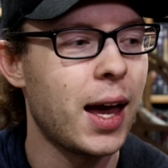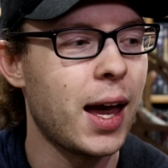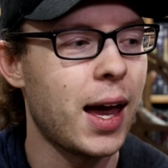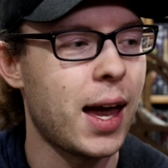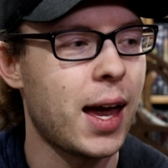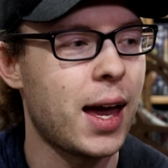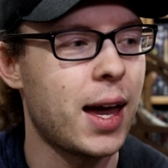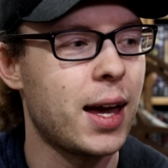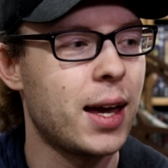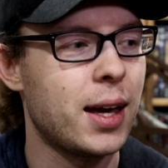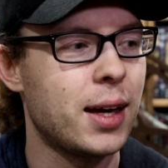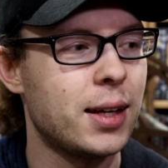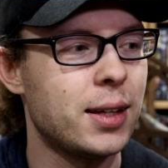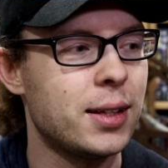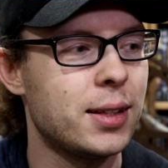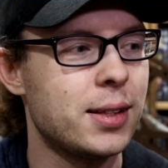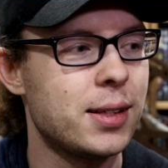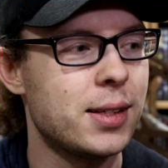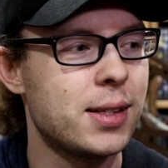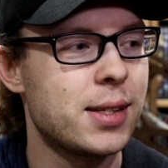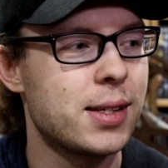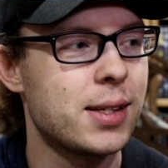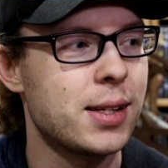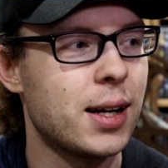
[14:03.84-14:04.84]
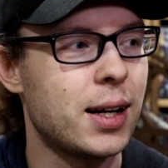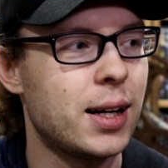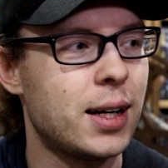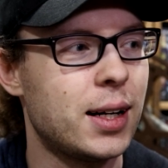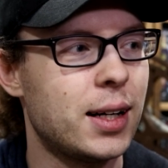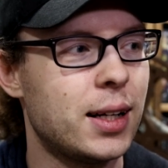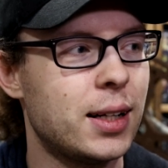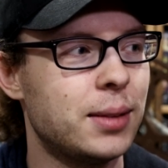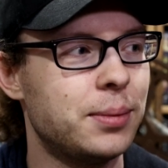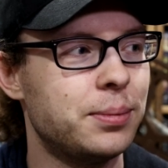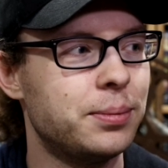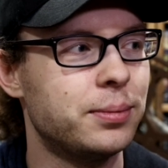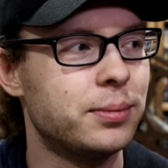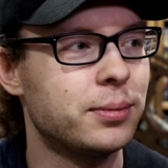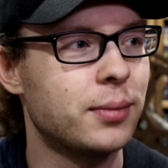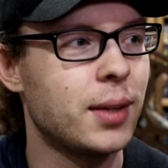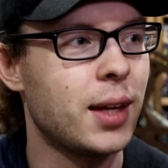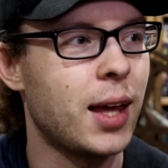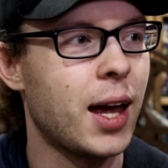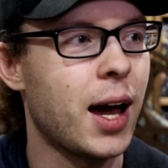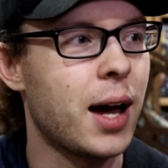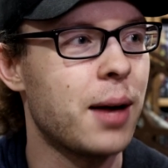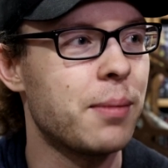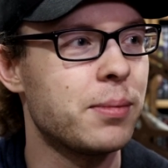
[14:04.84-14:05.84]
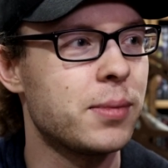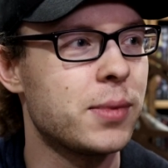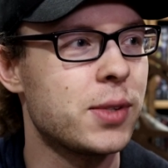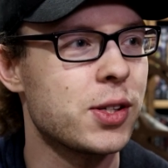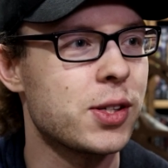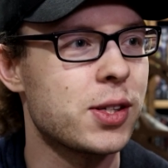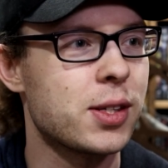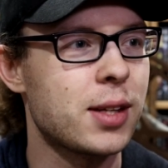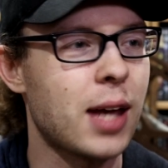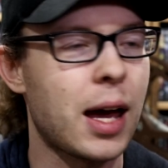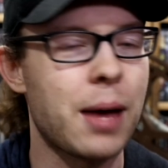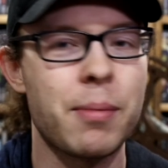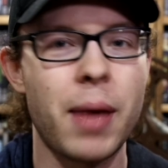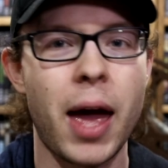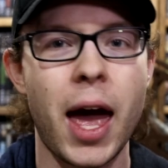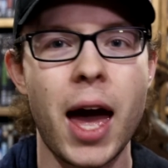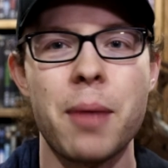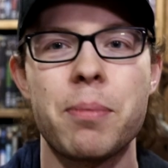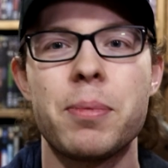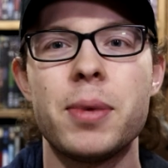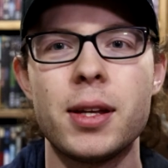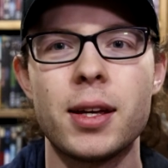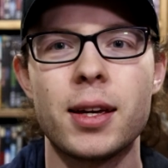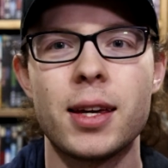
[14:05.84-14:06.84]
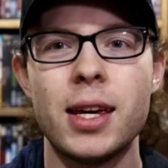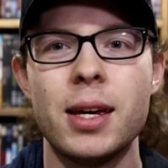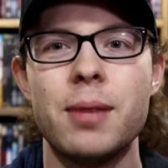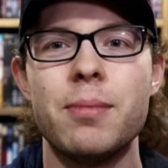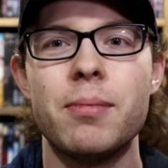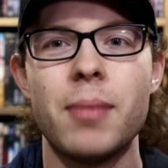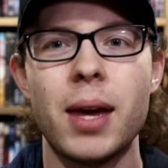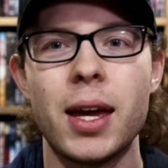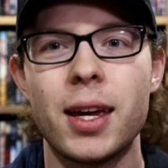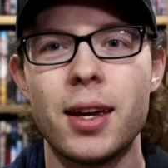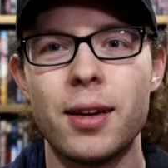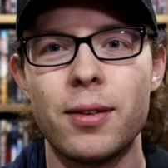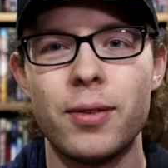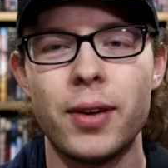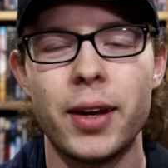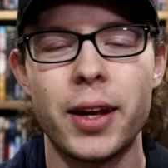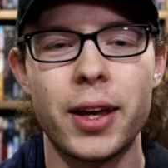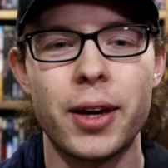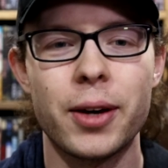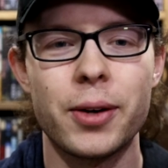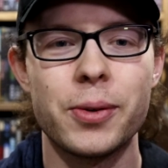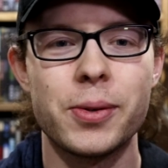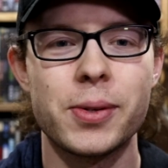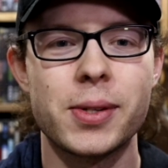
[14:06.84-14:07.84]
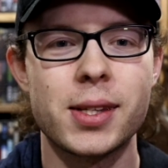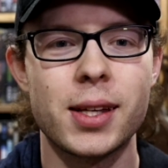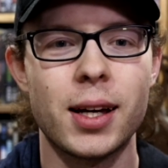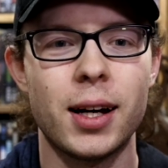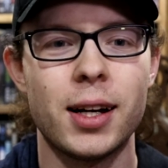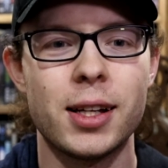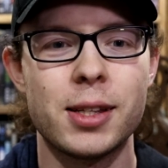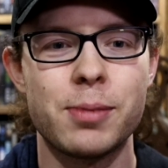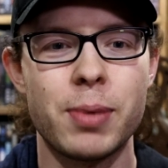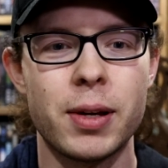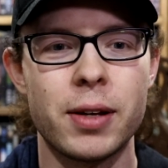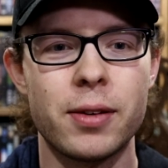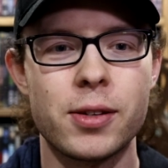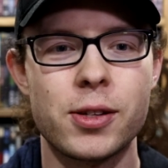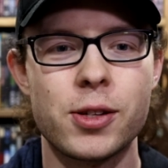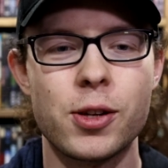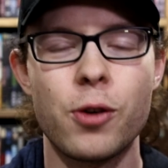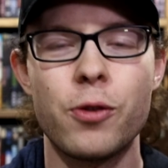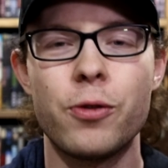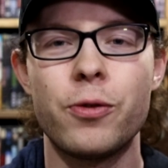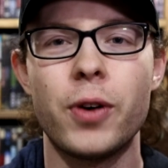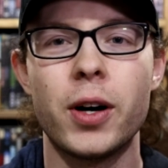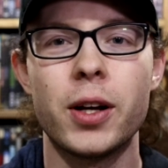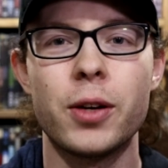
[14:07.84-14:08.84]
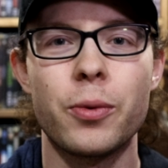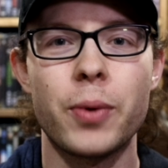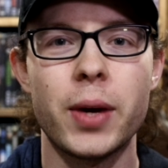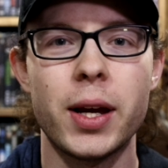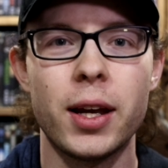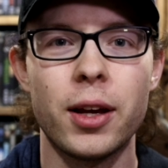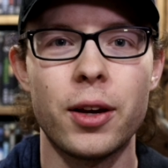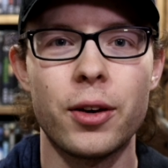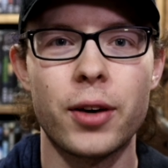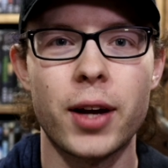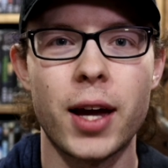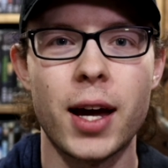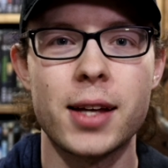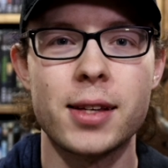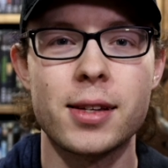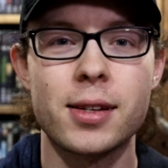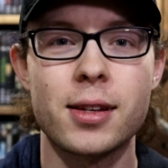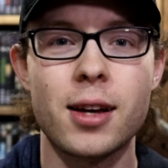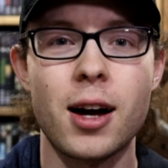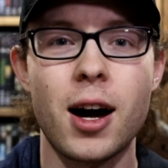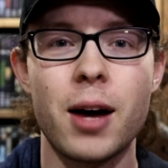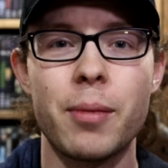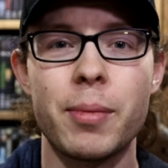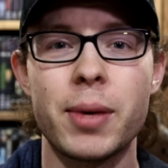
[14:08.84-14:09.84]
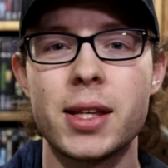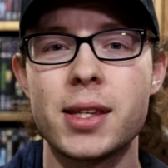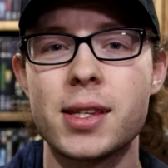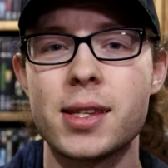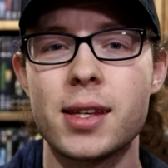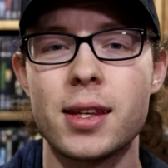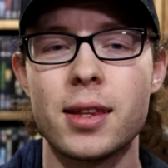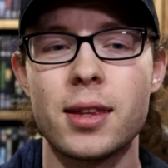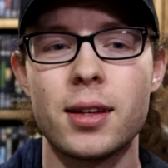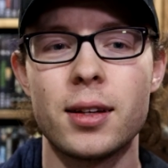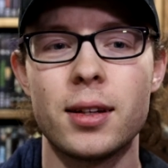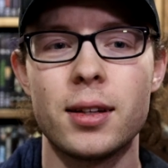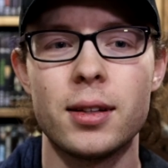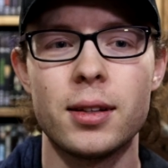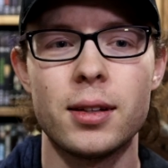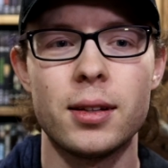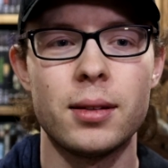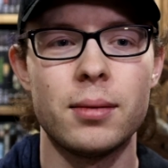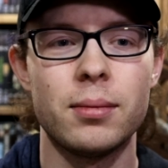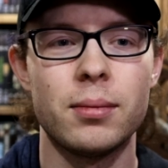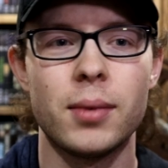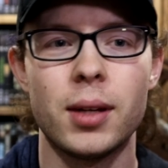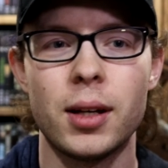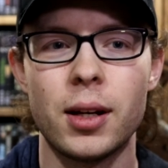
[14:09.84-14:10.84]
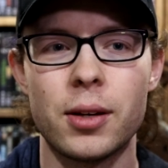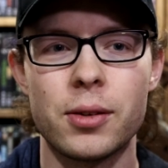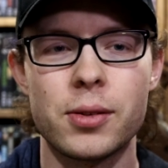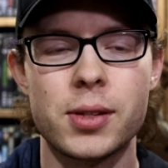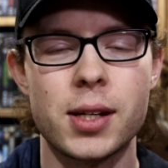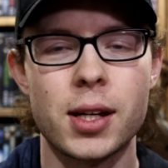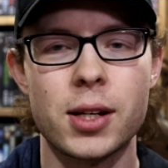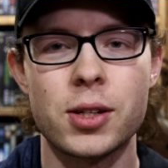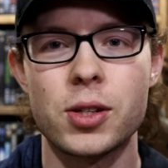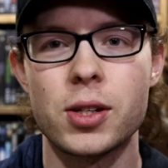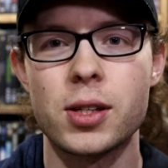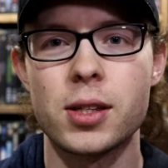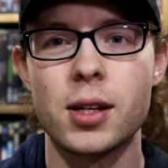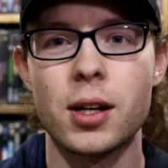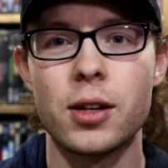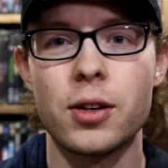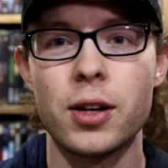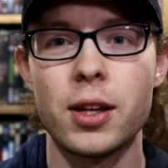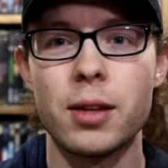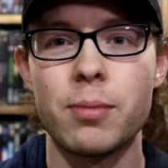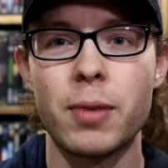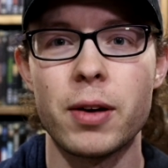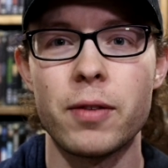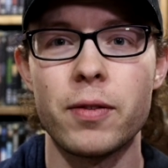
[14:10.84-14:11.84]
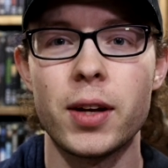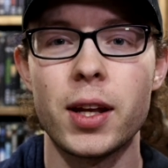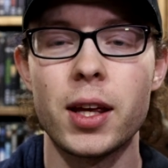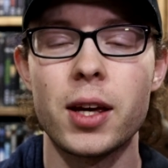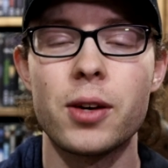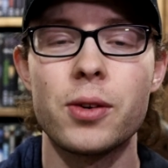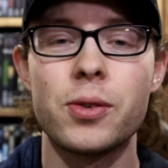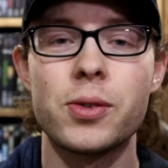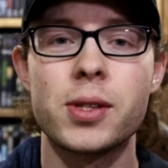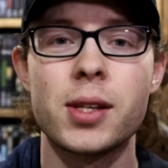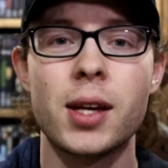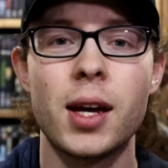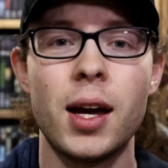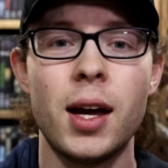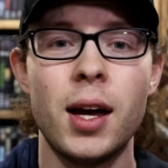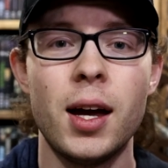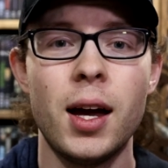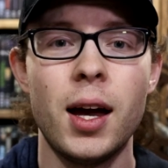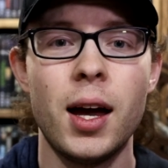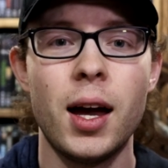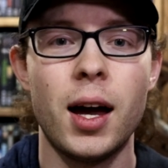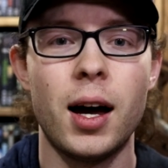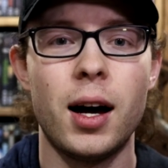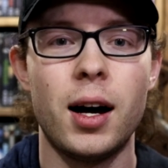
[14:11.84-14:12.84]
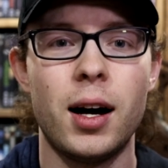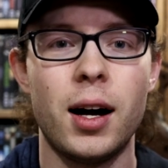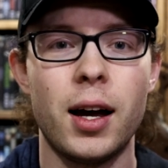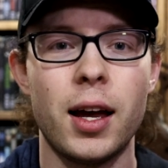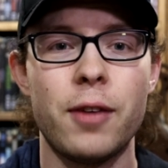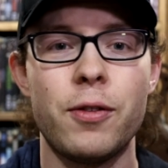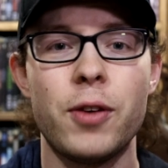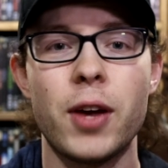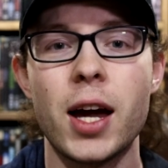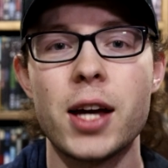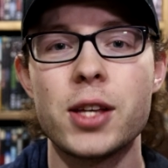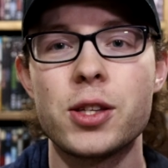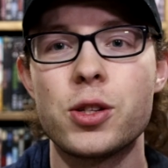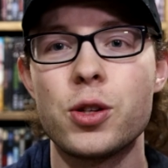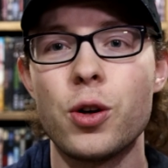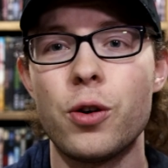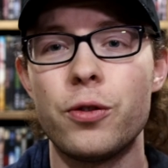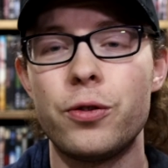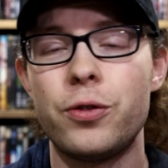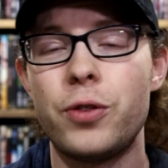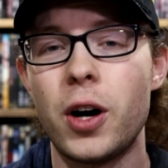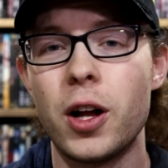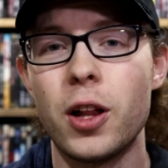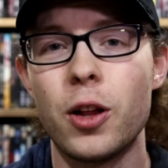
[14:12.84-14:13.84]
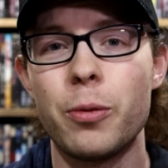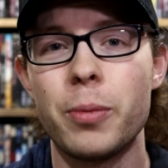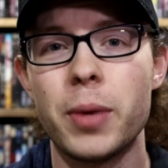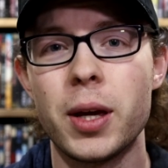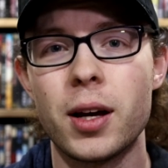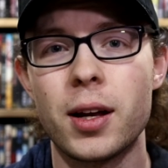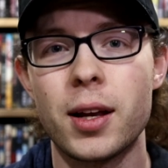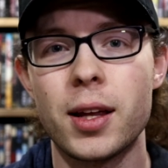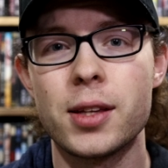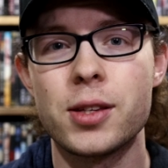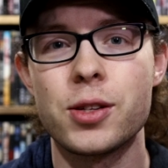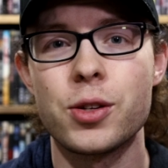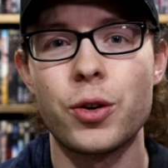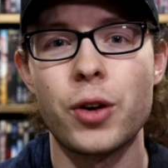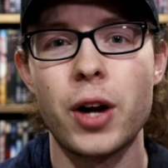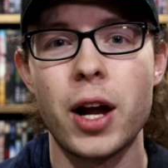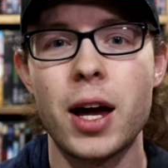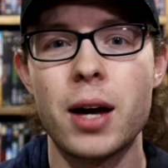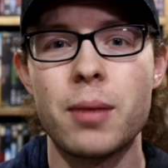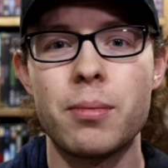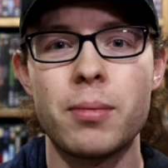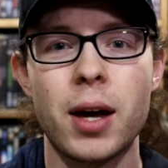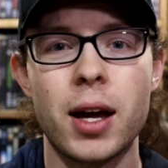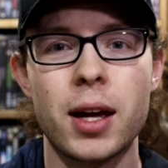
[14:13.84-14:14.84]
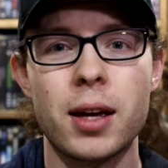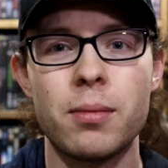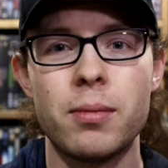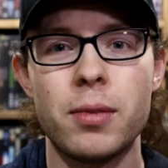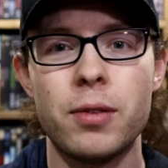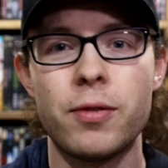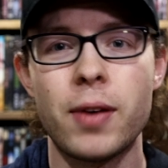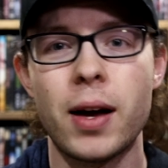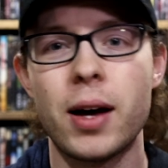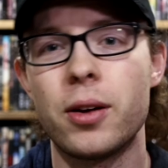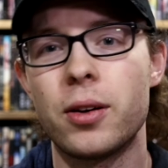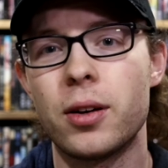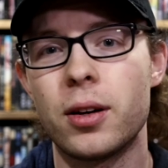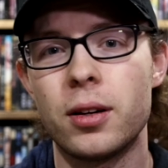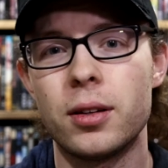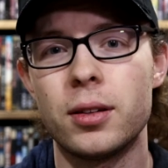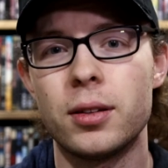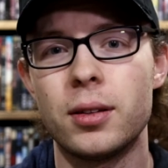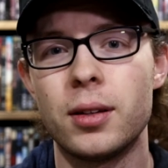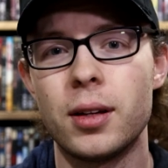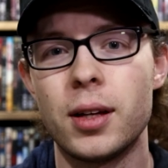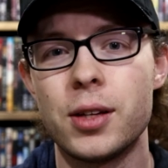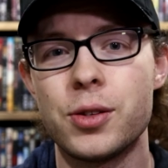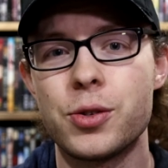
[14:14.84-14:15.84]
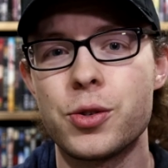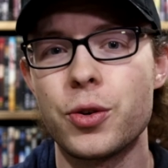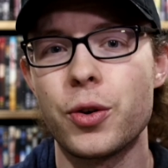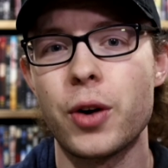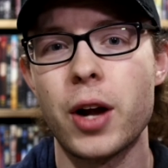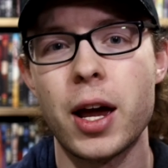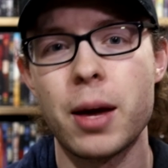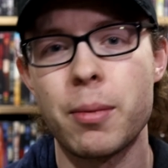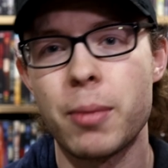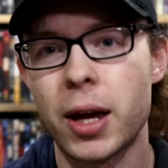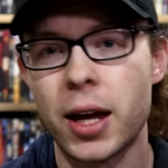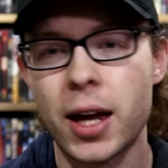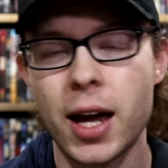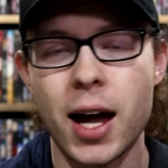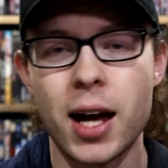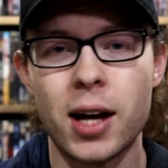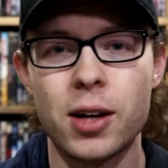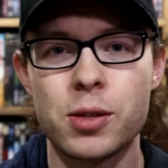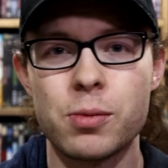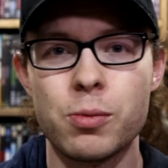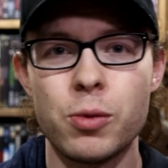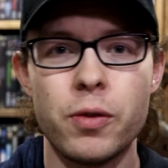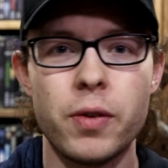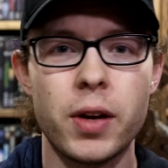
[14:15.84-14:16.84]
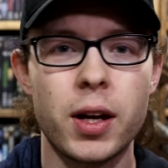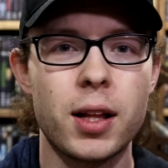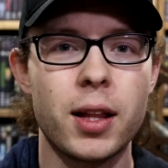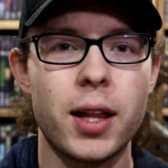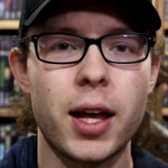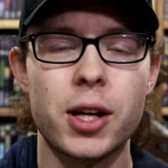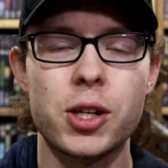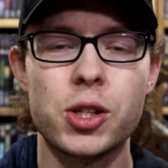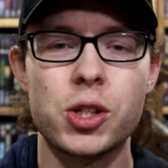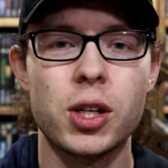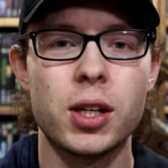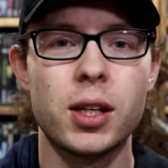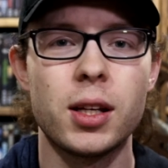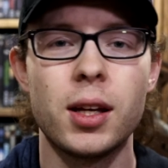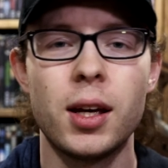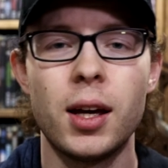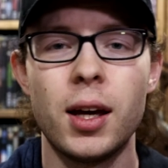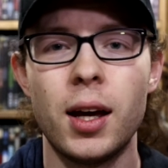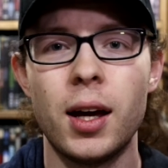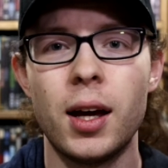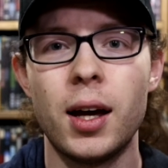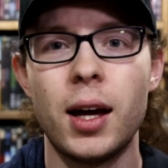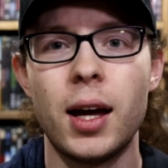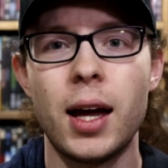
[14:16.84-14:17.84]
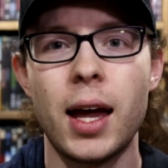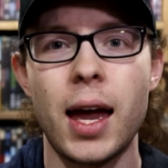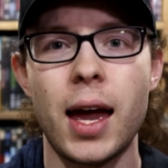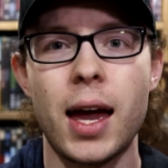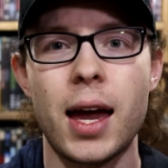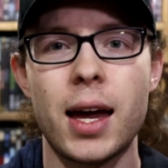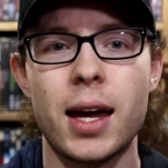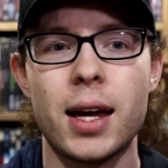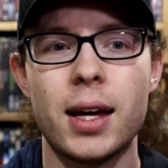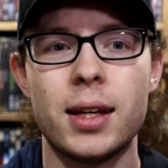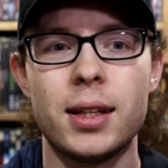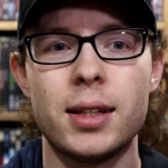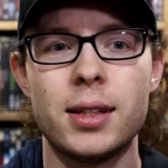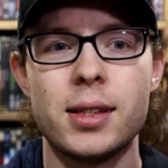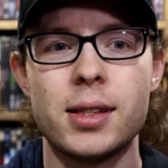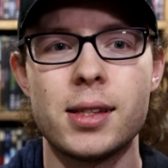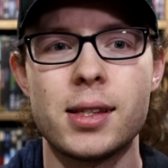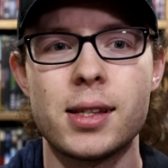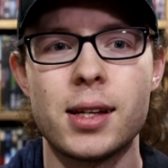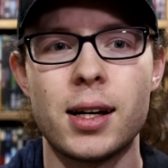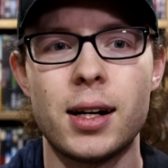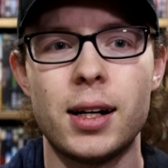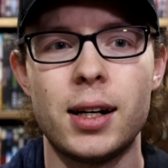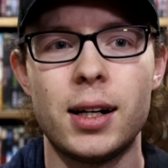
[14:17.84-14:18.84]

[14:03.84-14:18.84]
and yeah, I'm happy to keep making videos. It's been so fun reading your guys' comments in the sections underneath my videos. If you guys don't follow me on Instagram, I can be found on Instagram at Kyle's Movie Collection. And